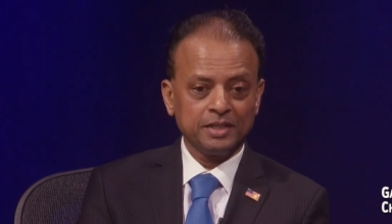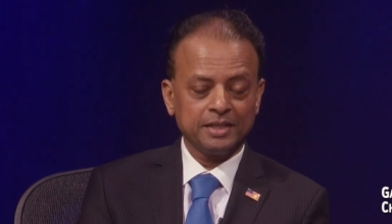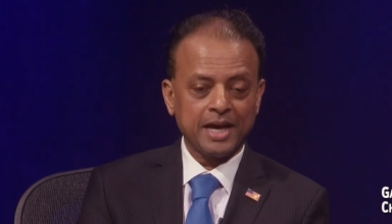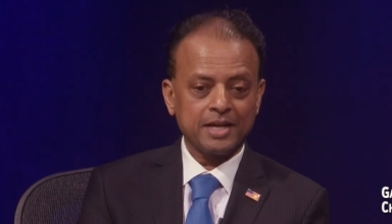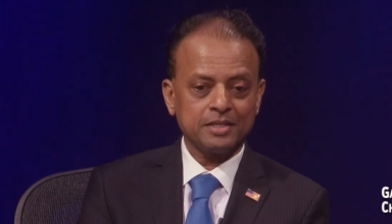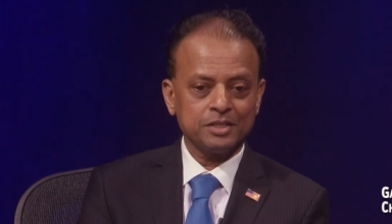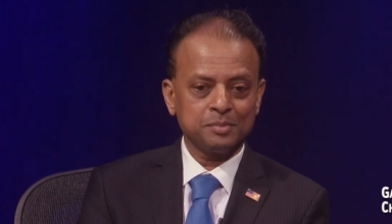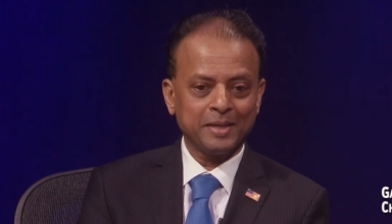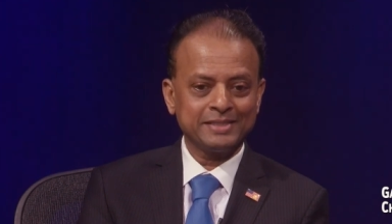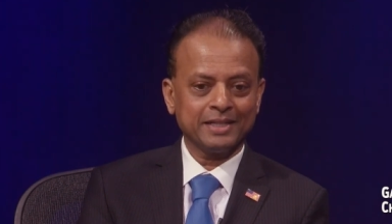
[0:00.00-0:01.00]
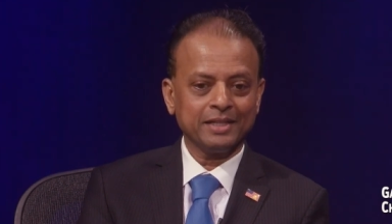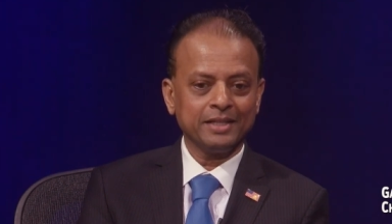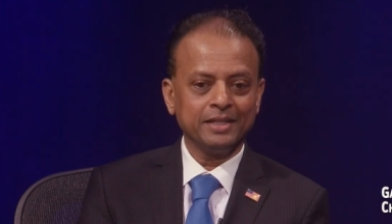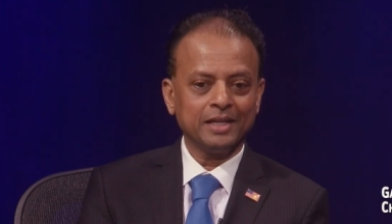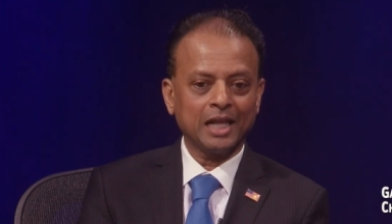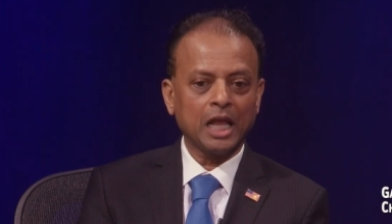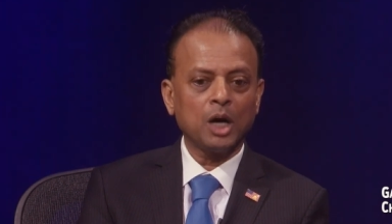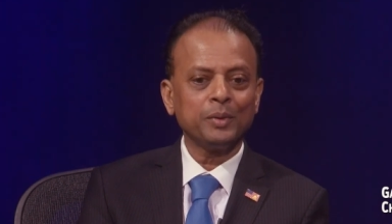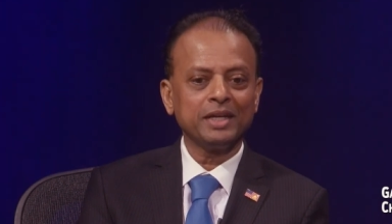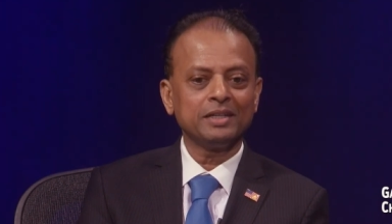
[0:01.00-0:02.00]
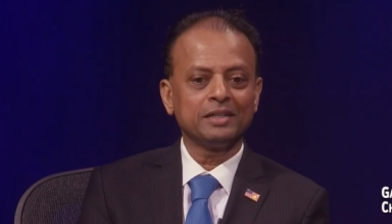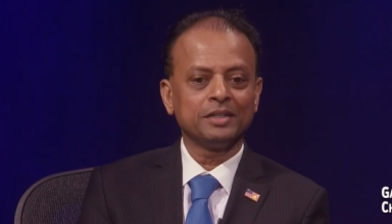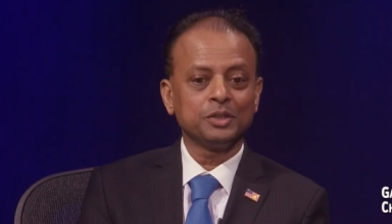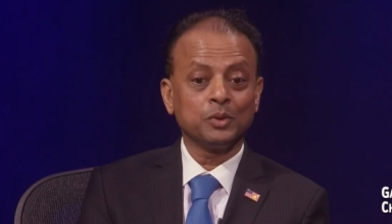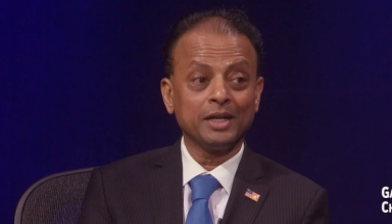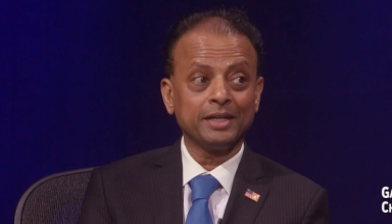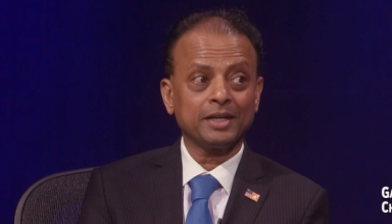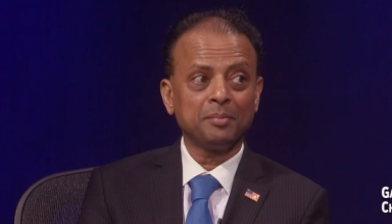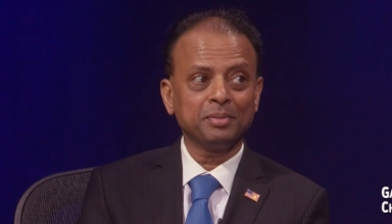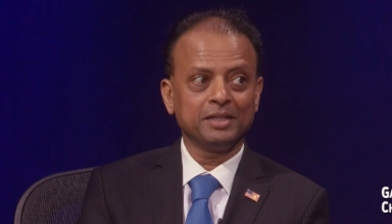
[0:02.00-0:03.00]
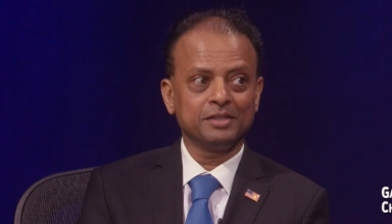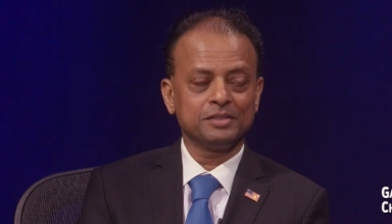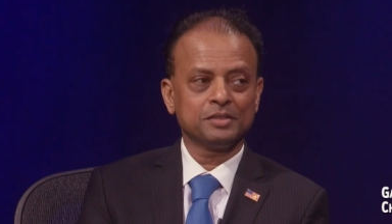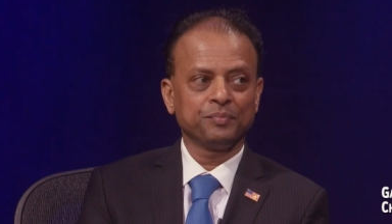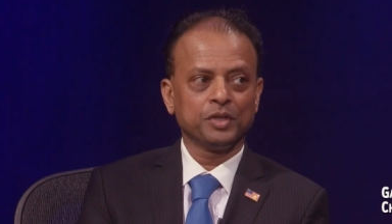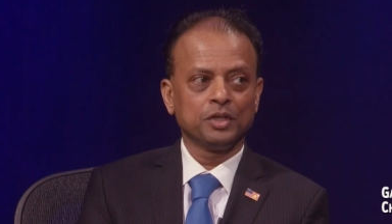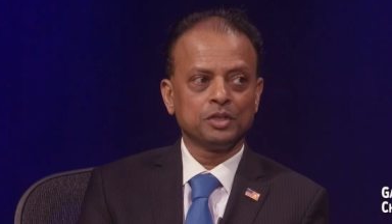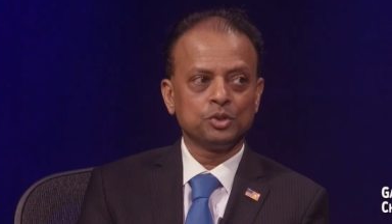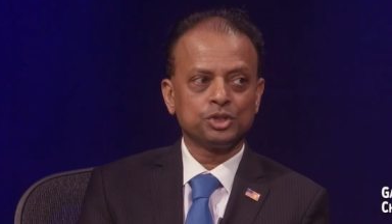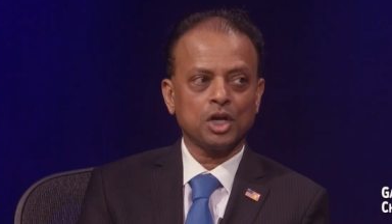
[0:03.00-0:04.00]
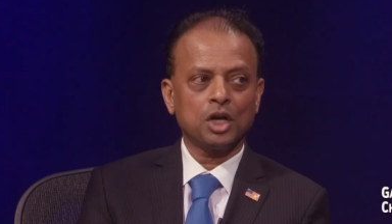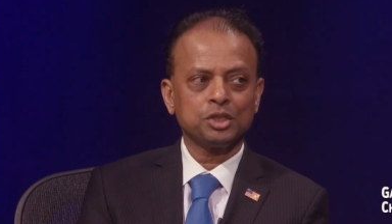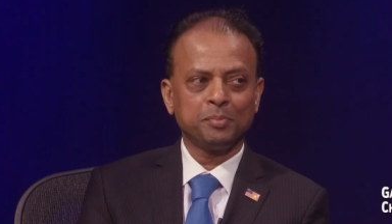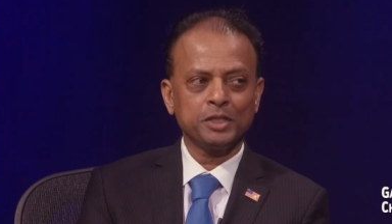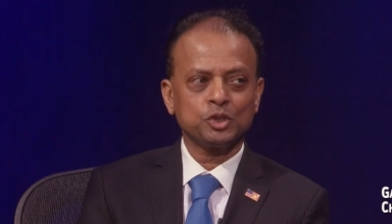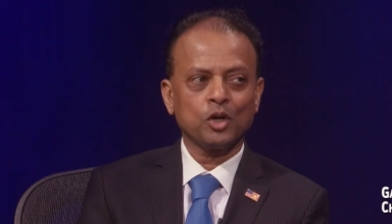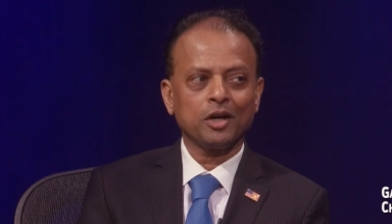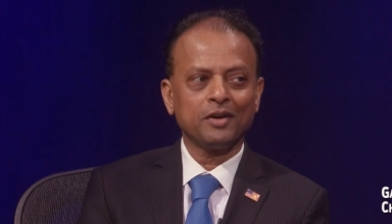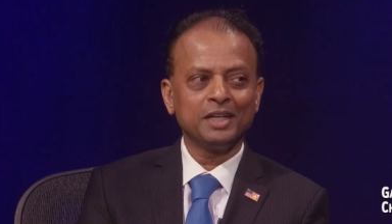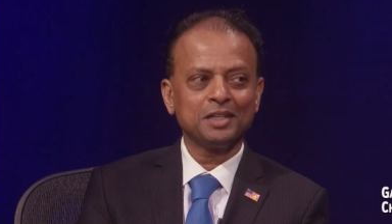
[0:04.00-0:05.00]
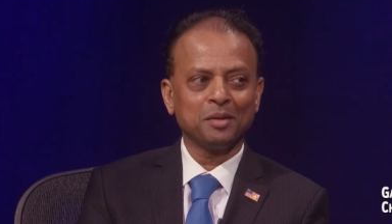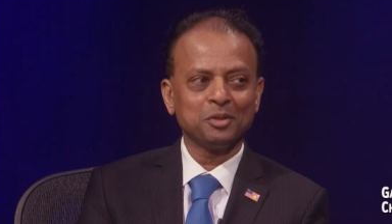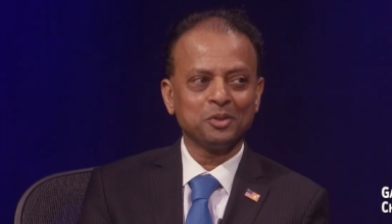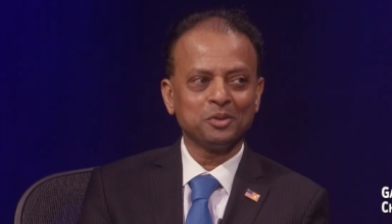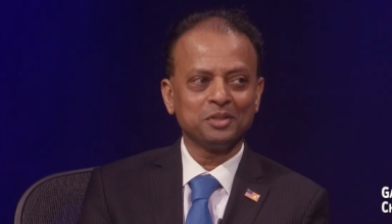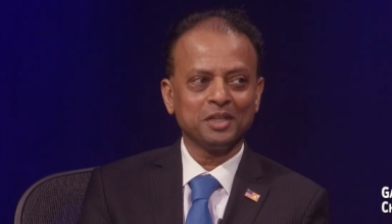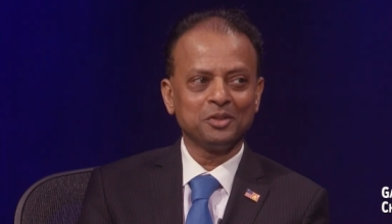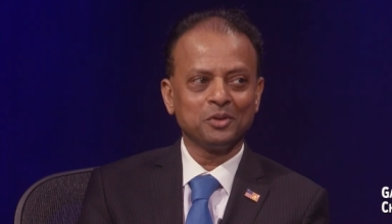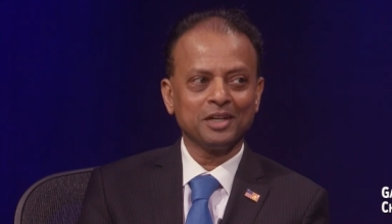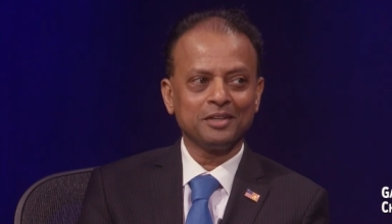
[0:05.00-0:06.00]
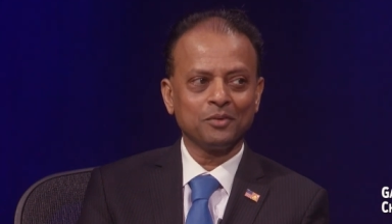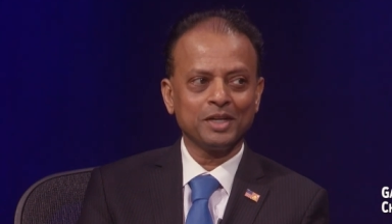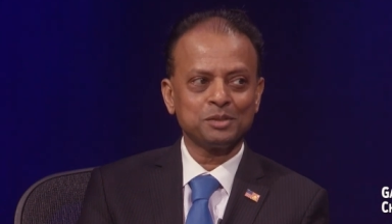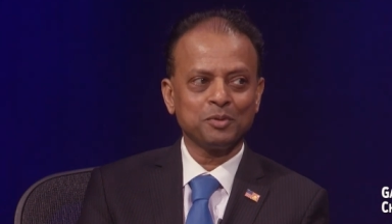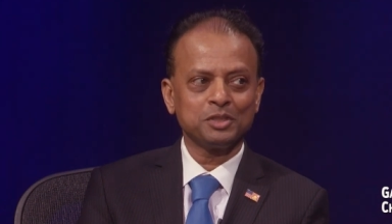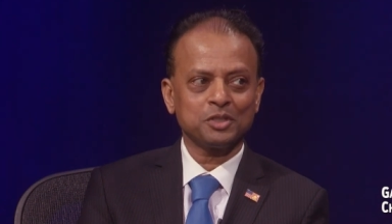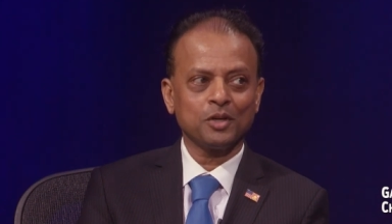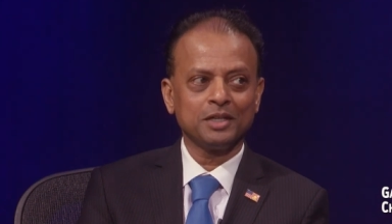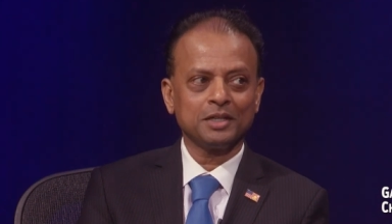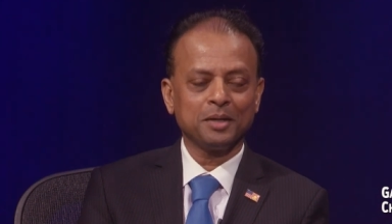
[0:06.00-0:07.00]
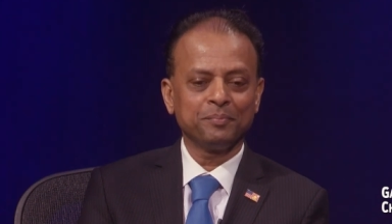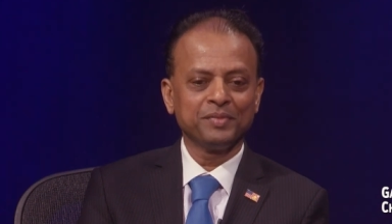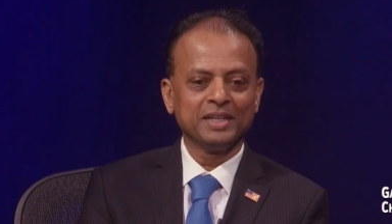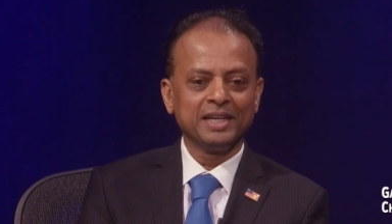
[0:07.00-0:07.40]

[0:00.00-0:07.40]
that is basically allowing uh, utility companies to charge based on our income, you know, their utility rates based on income.